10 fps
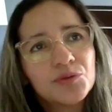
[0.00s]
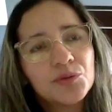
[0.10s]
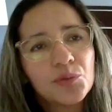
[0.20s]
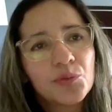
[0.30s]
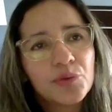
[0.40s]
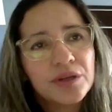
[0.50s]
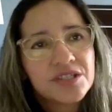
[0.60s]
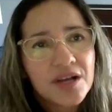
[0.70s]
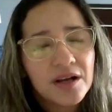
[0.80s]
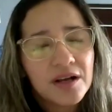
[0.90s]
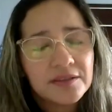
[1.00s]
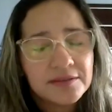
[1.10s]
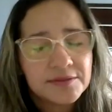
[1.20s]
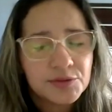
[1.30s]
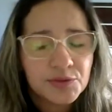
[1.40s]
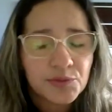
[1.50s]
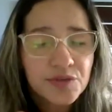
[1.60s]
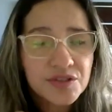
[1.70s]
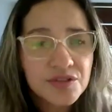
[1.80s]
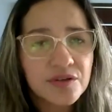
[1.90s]
to reach to
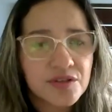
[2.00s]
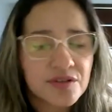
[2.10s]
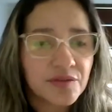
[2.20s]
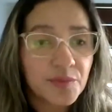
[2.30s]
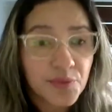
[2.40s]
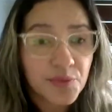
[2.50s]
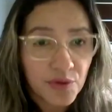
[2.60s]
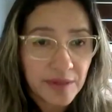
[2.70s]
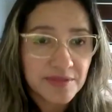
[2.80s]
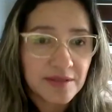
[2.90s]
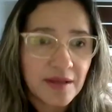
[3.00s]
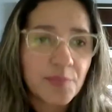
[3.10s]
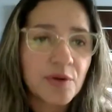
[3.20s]
research the programs